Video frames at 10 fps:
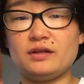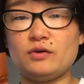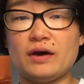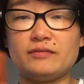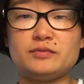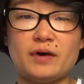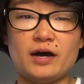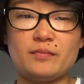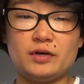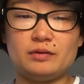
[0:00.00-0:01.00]
you have to
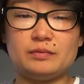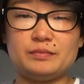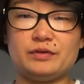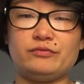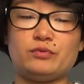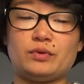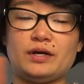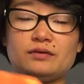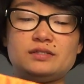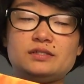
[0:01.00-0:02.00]
buy a minimum of 4
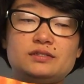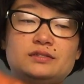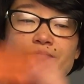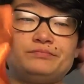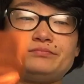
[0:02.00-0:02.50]
ounces.